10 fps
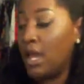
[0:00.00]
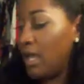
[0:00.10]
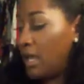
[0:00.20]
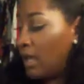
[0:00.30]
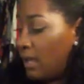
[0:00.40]

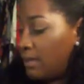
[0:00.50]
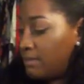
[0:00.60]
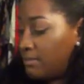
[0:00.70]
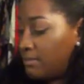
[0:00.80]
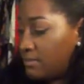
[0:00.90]

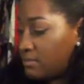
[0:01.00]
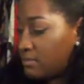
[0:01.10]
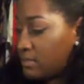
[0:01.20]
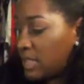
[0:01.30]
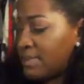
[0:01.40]
um,
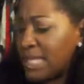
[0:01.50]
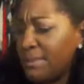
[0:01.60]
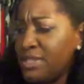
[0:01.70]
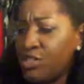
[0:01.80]
sometime in